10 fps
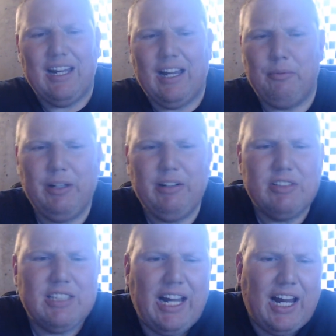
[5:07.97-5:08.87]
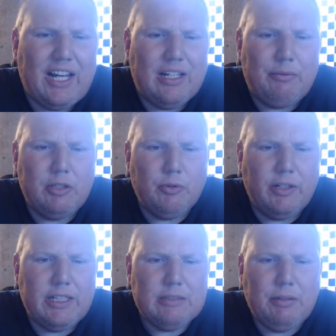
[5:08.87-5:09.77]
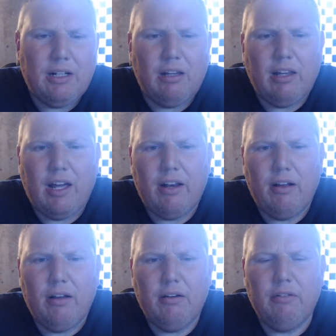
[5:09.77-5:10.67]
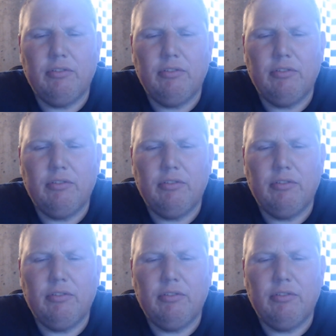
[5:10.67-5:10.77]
I believe it's AIWs where he's been a lot of.